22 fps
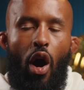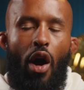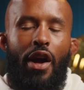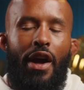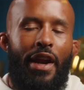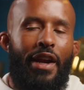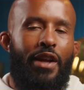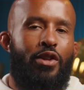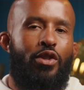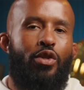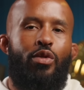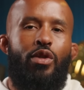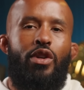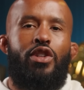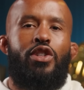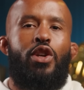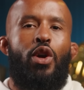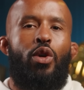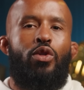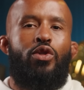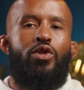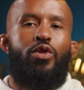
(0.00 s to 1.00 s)
all you got to do is
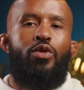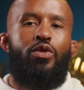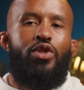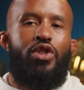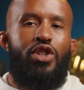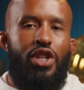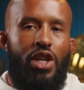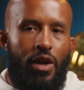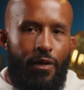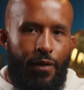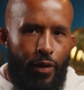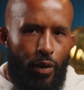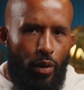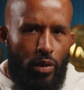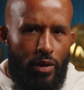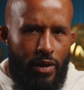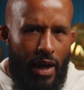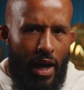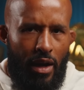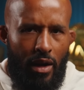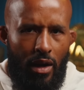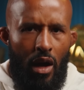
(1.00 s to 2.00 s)
go to
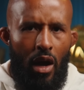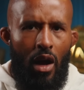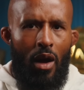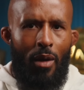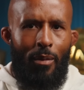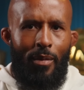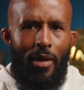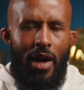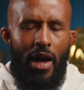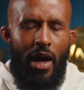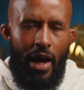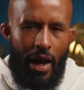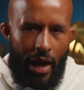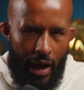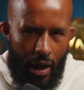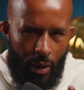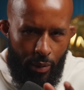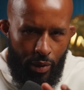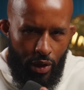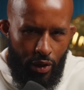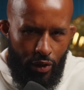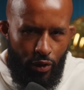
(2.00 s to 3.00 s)
gfuel.com.
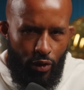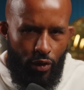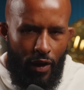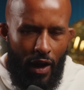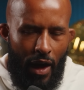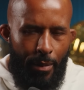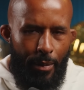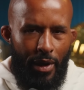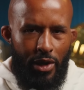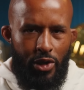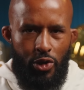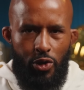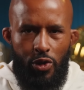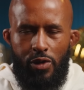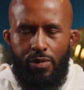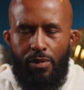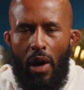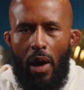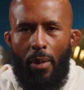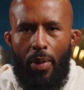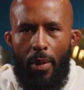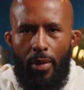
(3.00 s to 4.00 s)
And when you do that, make sure you use
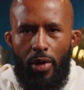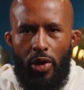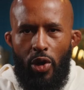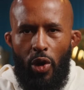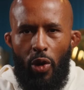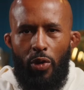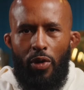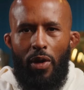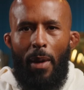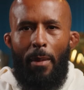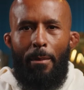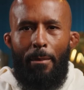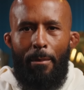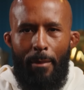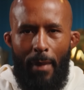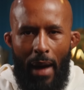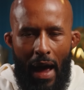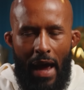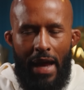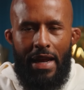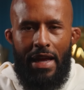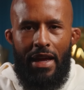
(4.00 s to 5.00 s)
my promo code
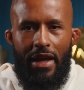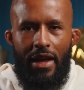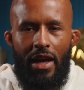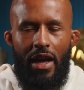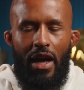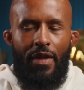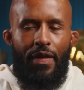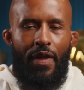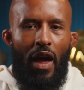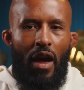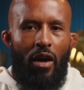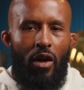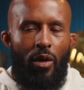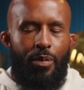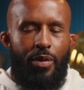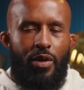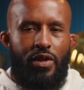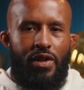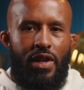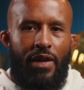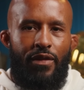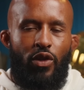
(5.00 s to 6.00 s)
MIGHTY. That'll help
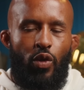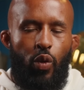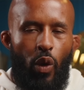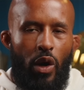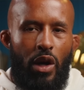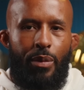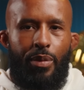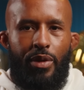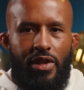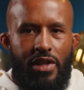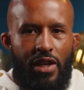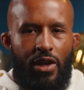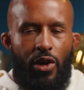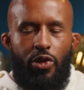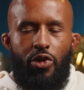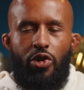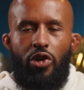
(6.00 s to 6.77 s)
you save 20% on